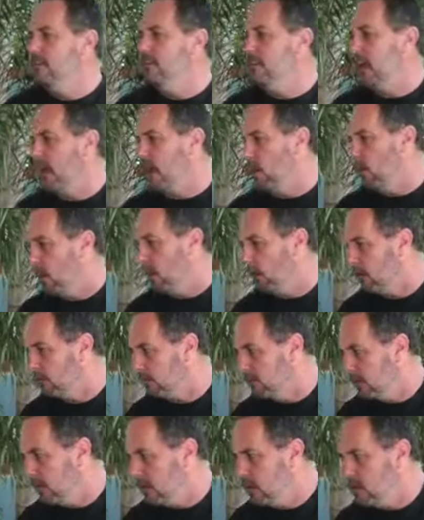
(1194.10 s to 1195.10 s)
Tower?
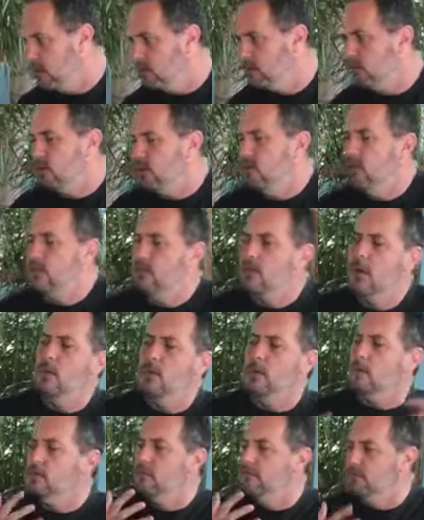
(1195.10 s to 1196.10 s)
They used to
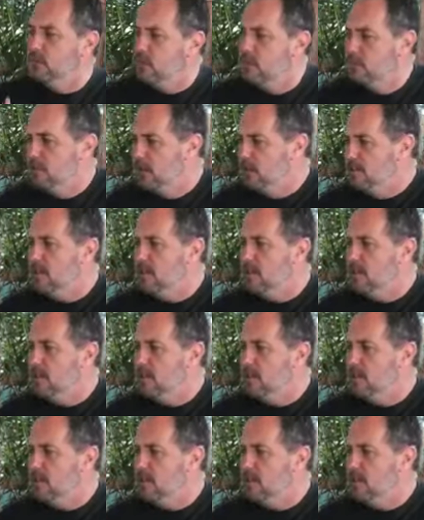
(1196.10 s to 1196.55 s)
throw criminals